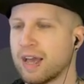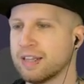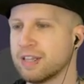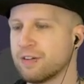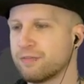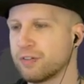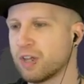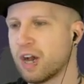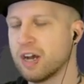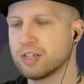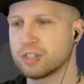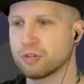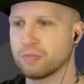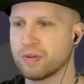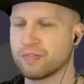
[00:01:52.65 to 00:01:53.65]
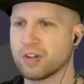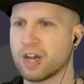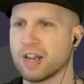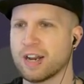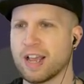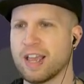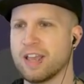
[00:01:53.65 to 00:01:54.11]
and then for the Hunter, we've
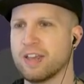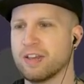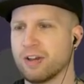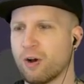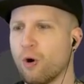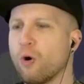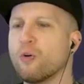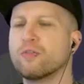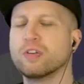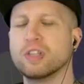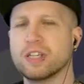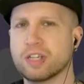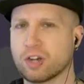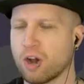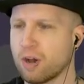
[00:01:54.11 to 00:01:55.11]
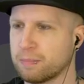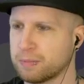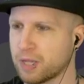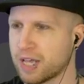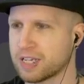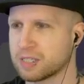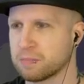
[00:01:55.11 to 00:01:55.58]
got a overly
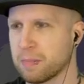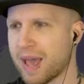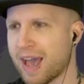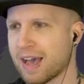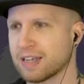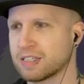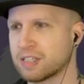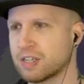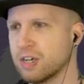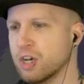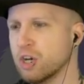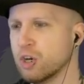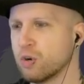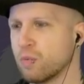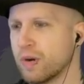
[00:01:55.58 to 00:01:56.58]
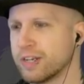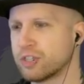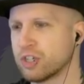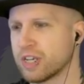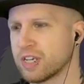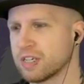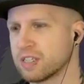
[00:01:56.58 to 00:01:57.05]
complex mask,
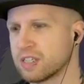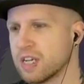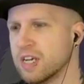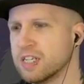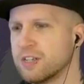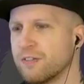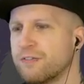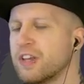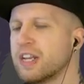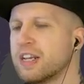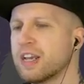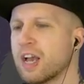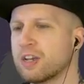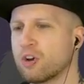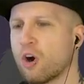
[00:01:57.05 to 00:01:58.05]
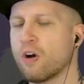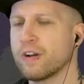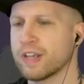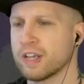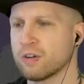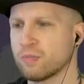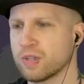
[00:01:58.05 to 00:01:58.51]
which is defeating a
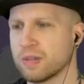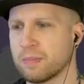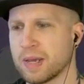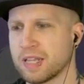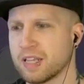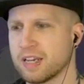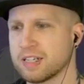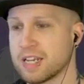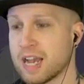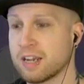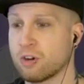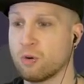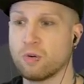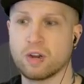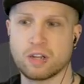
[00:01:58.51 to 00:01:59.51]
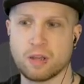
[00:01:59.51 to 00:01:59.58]
Guardian with a melee attack or a